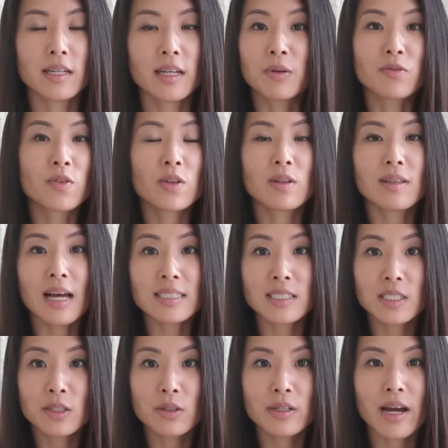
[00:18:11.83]
But for the last
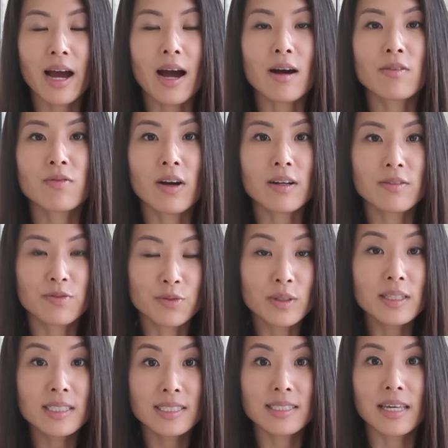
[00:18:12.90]
year and a half, I've
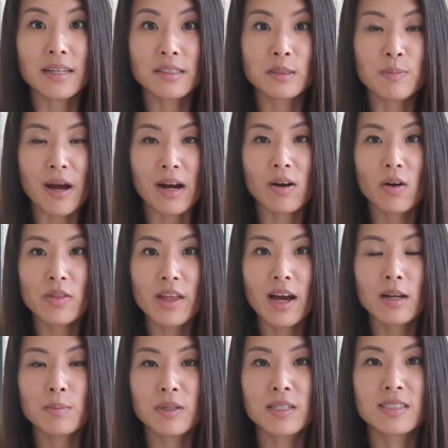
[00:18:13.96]
really scaled back on
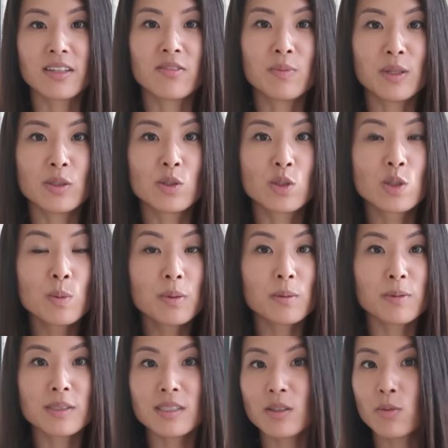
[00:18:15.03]
that because I've been super
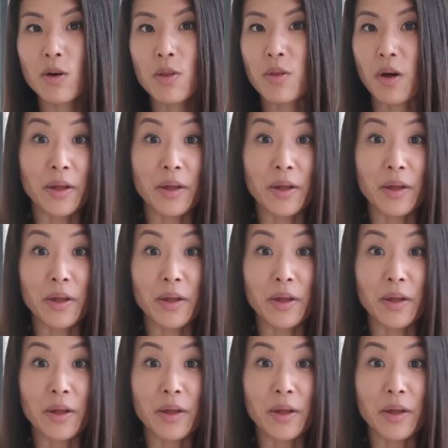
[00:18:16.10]
busy with